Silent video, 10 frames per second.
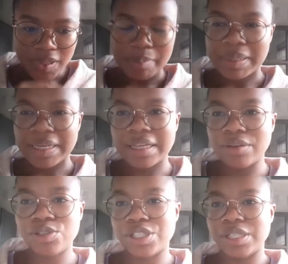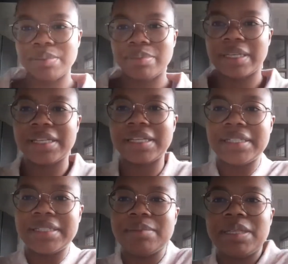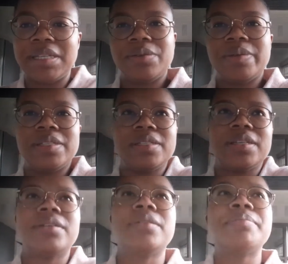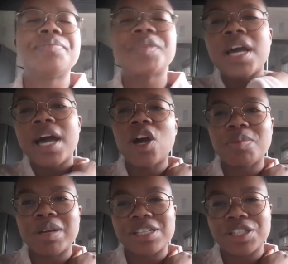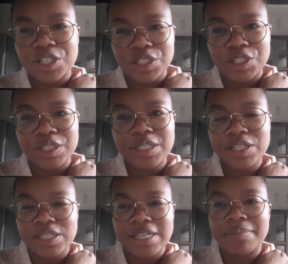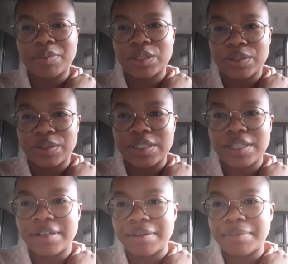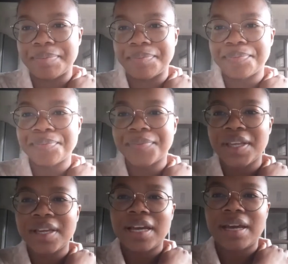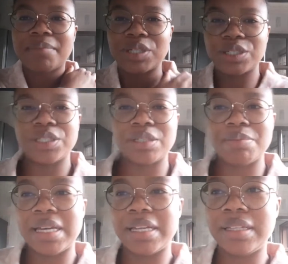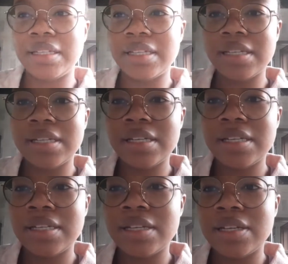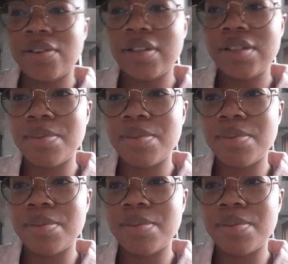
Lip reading: But hey, hush up. Anyways, I hope you guys are good, because I'm good. I'm good, man. All is